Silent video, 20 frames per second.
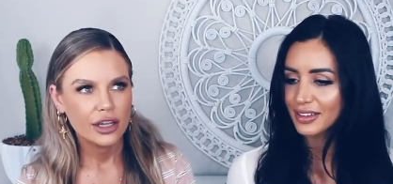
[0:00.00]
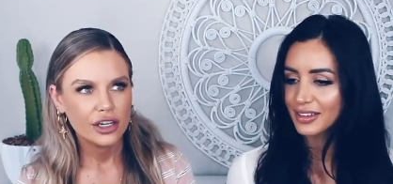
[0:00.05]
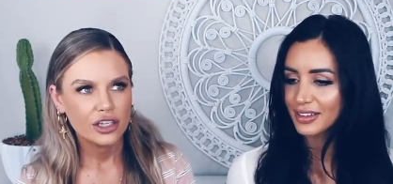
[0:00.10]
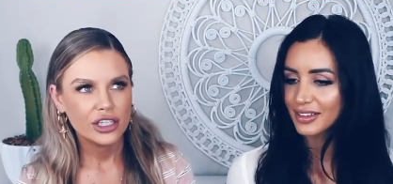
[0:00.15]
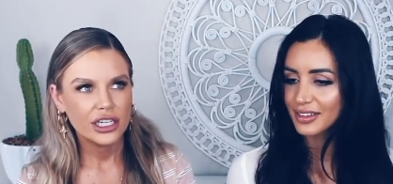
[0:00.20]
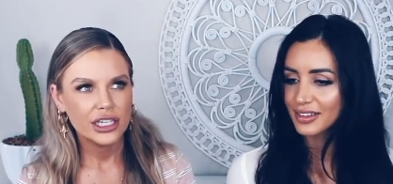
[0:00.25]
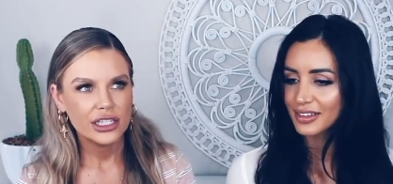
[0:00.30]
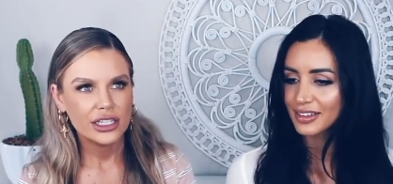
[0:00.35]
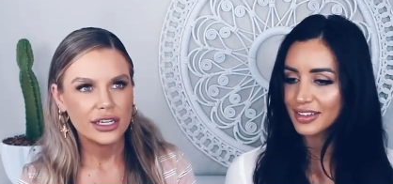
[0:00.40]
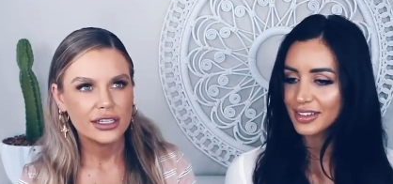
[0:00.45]

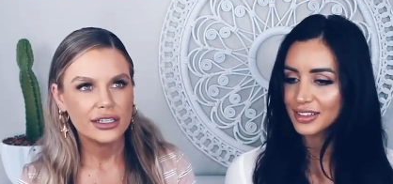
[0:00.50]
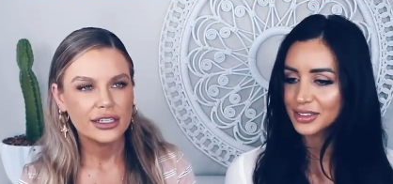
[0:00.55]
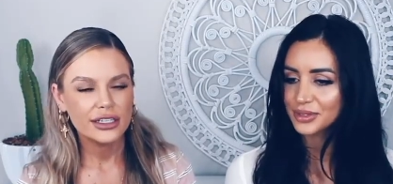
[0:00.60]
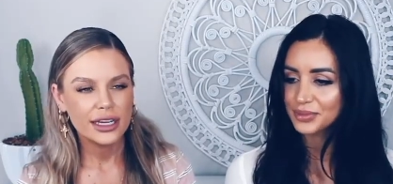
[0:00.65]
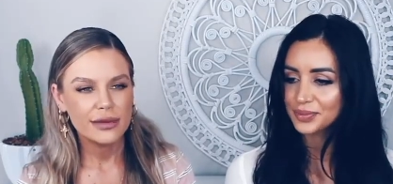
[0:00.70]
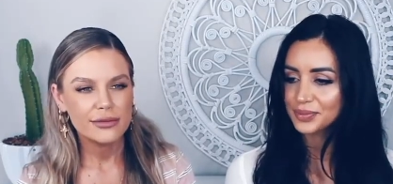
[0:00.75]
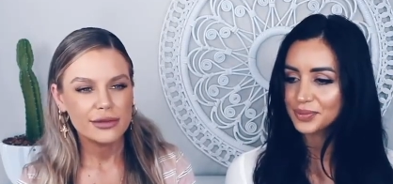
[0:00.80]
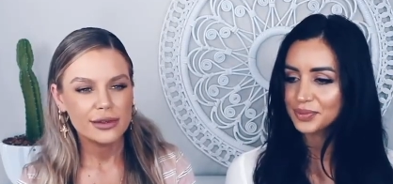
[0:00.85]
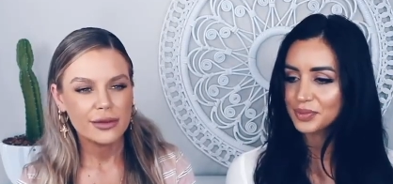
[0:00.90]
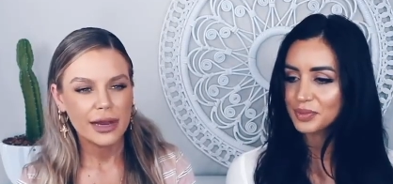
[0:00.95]
Speaker 1: she does
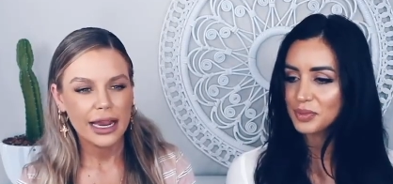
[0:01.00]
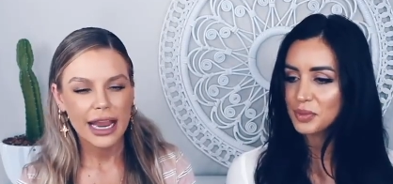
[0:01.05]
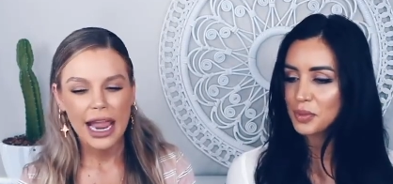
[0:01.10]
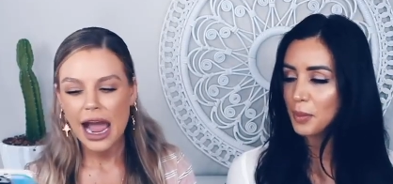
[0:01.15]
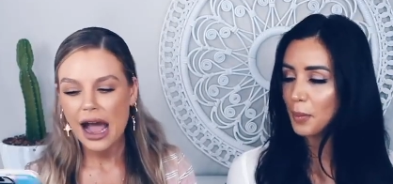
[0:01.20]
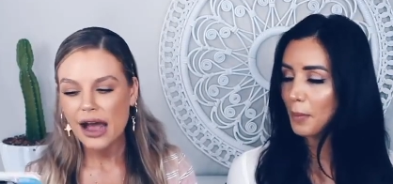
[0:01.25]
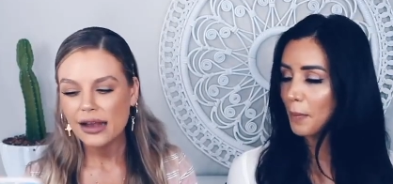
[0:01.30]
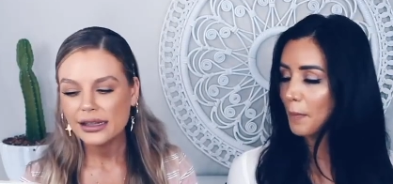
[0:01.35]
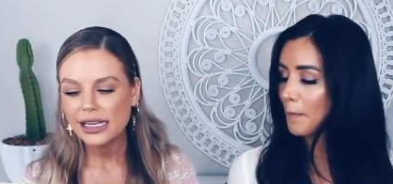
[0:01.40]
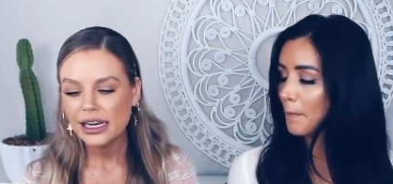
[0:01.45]
seem sweet.
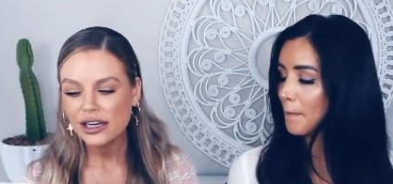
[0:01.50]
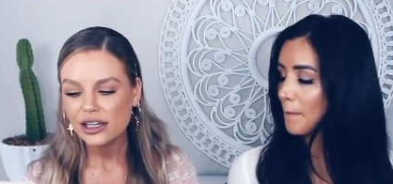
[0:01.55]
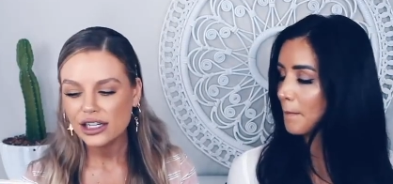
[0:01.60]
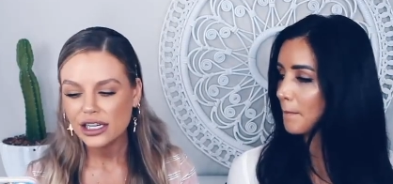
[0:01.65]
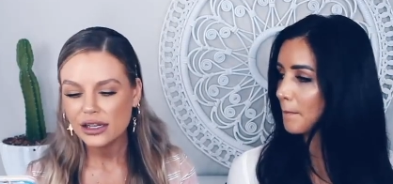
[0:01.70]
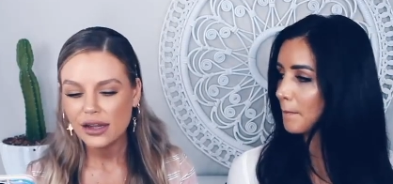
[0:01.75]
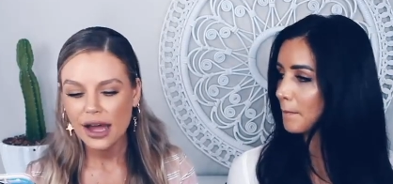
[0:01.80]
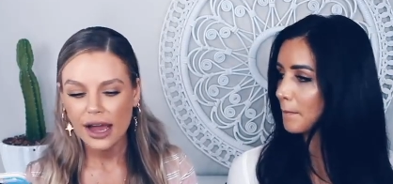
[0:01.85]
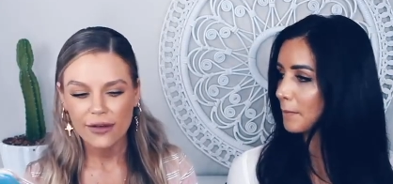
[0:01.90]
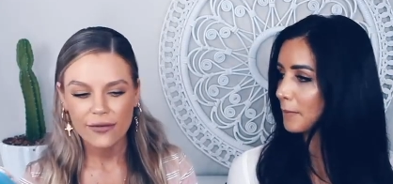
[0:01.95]
does
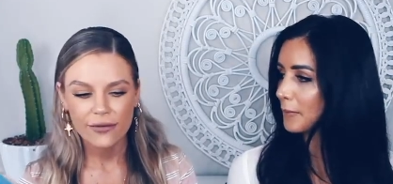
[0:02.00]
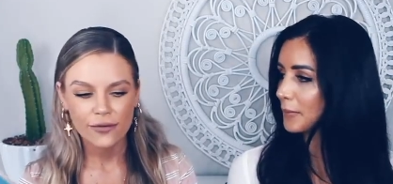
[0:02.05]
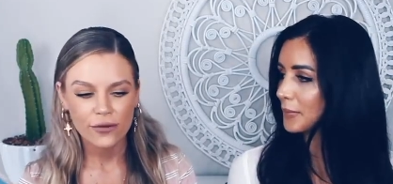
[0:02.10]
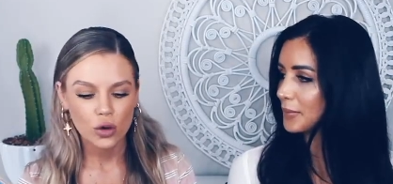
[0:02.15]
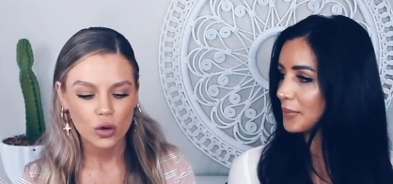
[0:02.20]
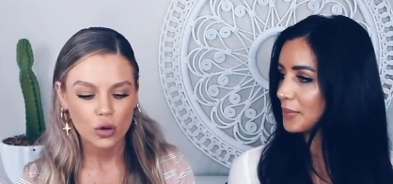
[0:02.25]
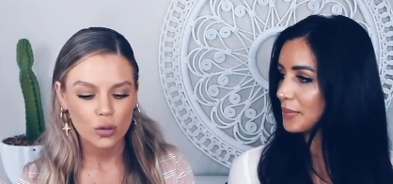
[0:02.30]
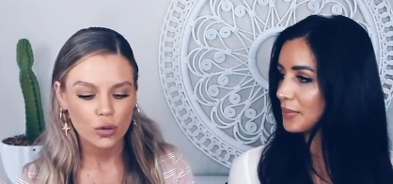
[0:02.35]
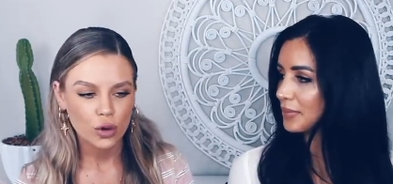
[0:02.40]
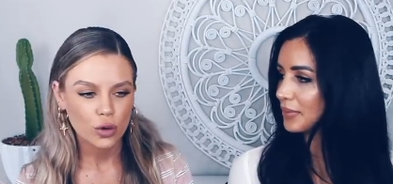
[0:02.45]
actually like
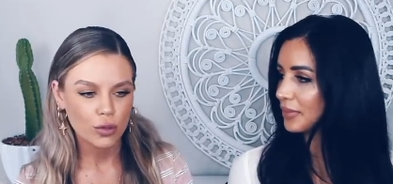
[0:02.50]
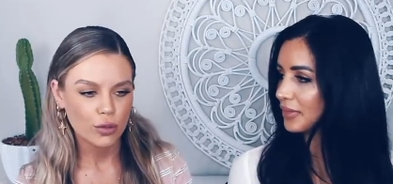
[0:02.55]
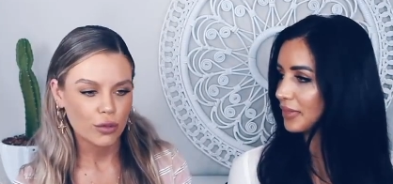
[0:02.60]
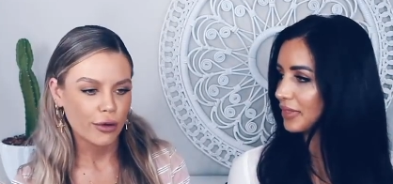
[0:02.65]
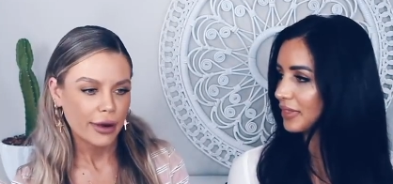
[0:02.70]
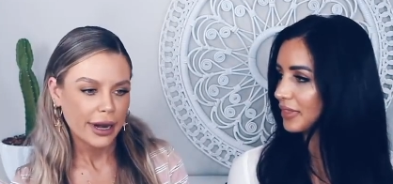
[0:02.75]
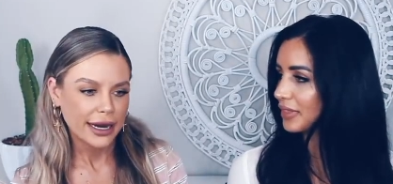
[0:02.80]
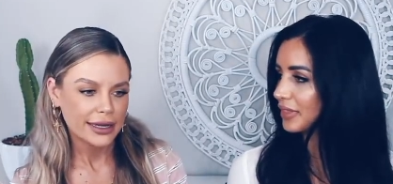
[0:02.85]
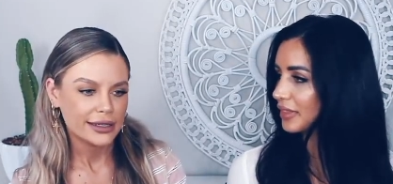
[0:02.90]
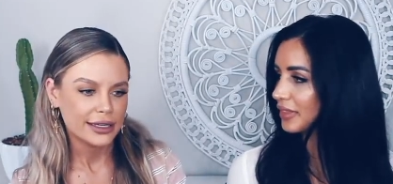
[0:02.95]
full put
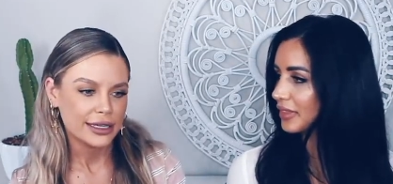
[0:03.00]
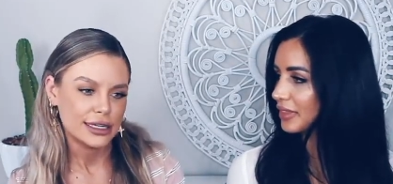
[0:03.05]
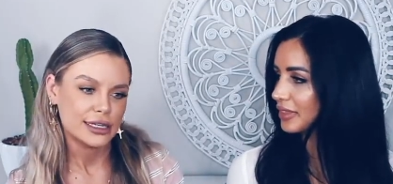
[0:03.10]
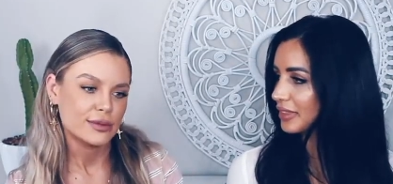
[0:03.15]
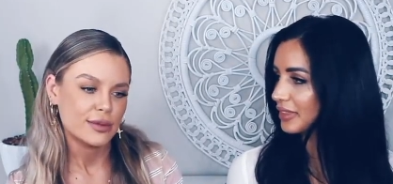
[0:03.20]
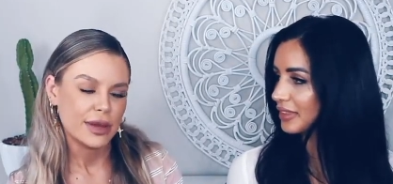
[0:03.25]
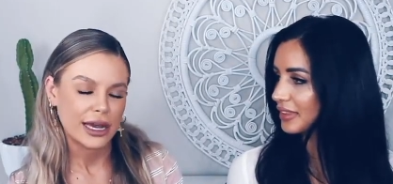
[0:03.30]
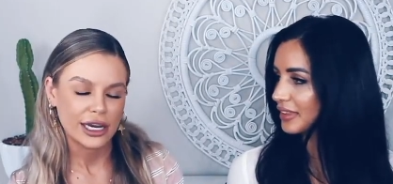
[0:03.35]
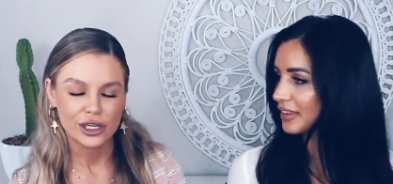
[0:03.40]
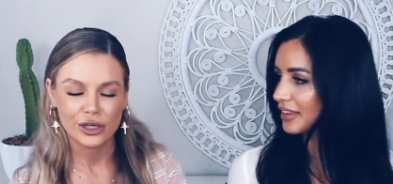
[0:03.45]
Maurice in
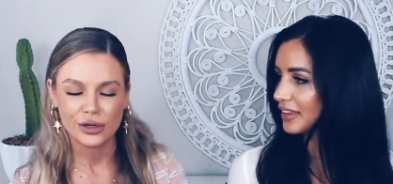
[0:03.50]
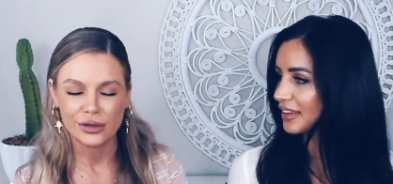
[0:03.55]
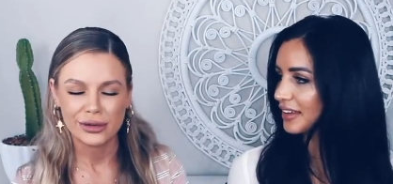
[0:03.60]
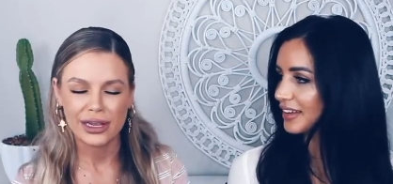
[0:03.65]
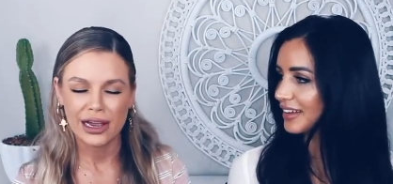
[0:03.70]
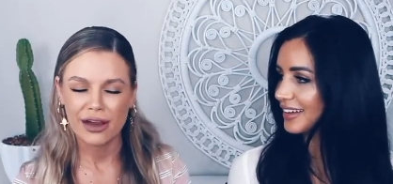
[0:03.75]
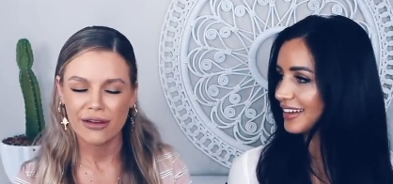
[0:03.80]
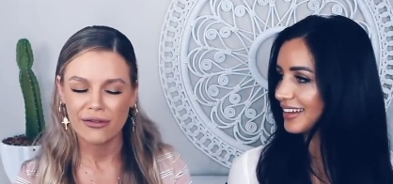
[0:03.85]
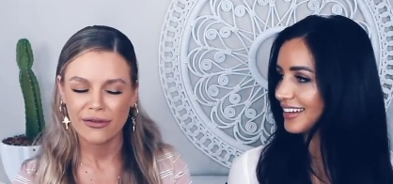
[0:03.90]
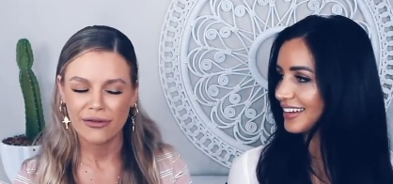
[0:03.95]
his place. She
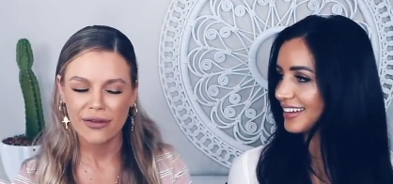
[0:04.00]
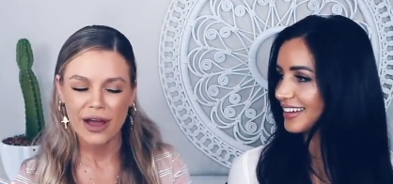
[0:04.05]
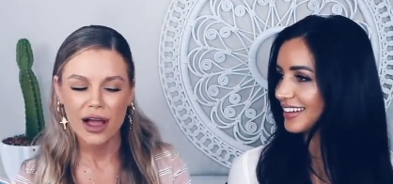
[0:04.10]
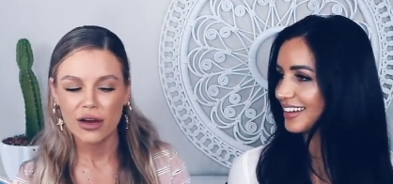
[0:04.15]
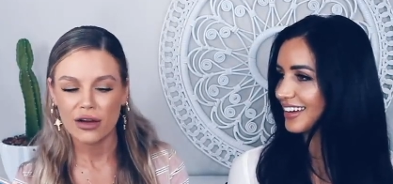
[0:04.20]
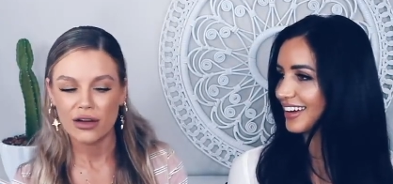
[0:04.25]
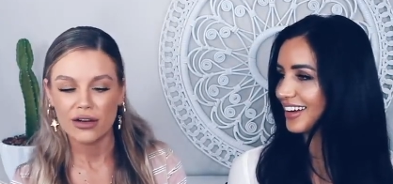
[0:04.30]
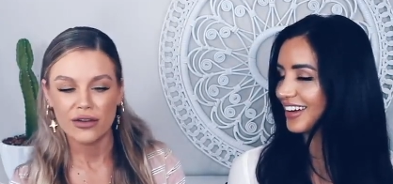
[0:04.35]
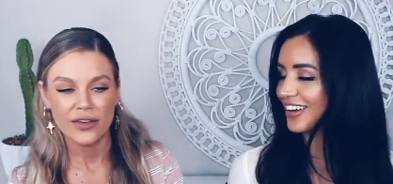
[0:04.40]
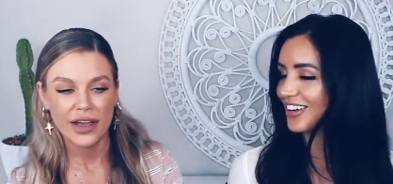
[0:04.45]
was like,
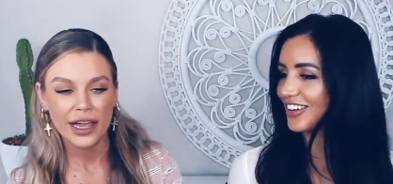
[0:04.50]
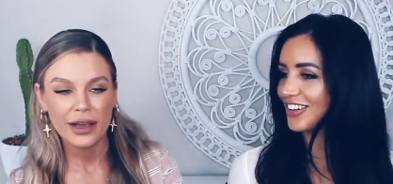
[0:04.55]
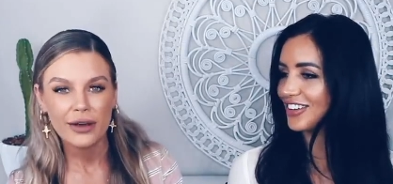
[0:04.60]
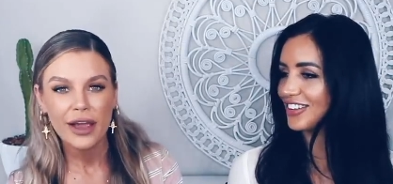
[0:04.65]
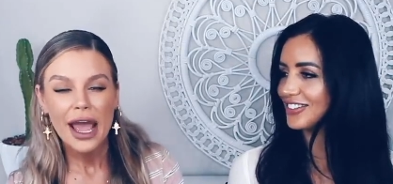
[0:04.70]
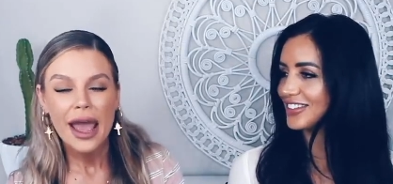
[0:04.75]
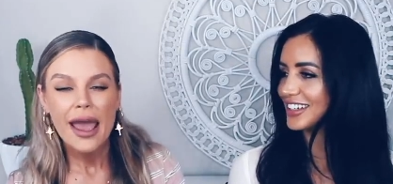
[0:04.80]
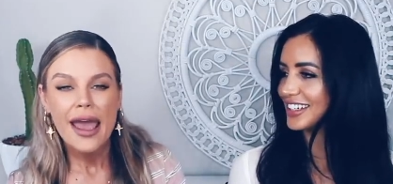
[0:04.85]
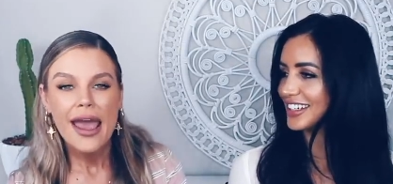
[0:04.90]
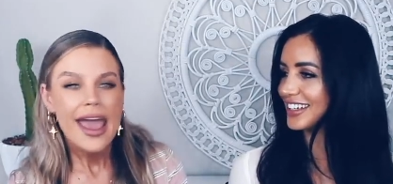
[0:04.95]
fuck off. He,
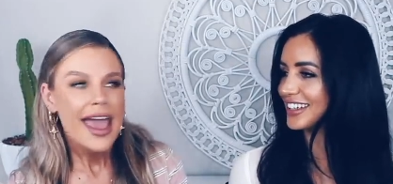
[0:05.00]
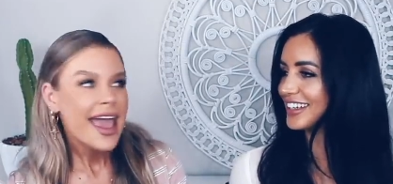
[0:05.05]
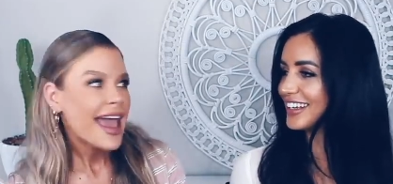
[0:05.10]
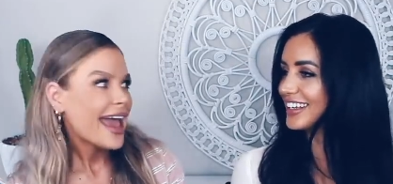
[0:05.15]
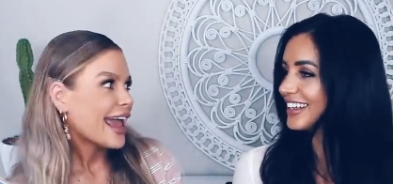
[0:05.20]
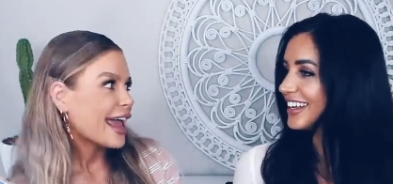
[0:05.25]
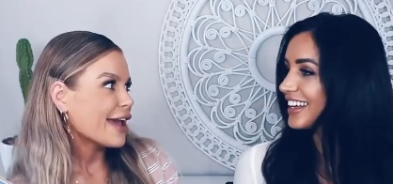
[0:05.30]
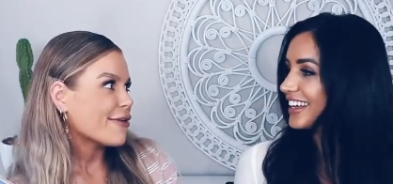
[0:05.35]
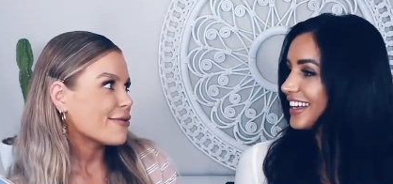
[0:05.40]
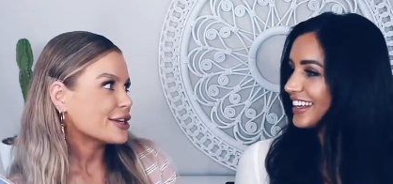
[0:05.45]
oh my god.
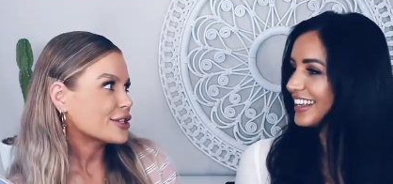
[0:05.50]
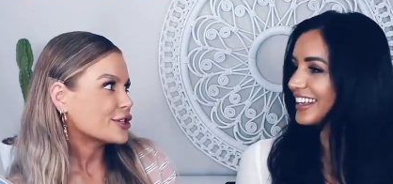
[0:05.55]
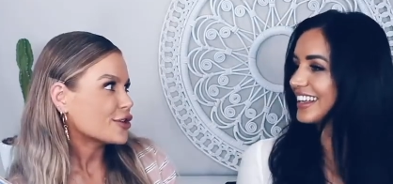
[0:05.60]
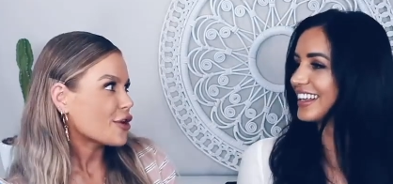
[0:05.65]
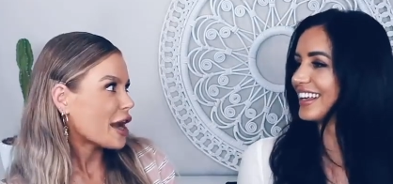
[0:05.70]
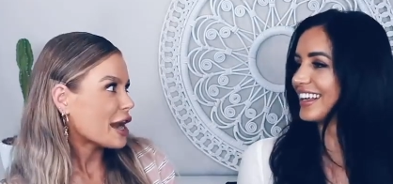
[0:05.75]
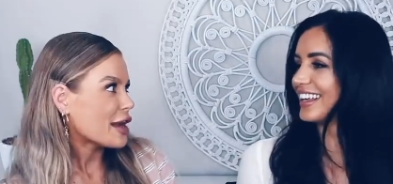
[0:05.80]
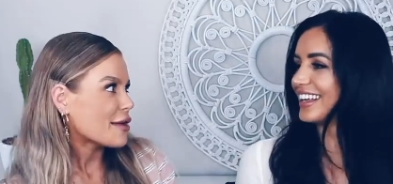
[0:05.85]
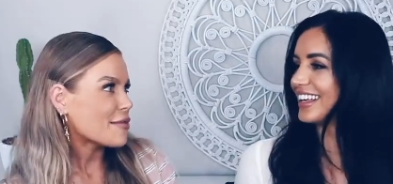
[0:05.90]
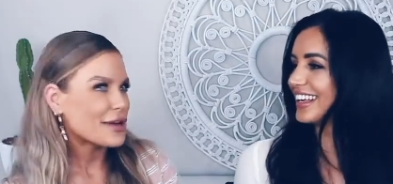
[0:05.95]
he was trying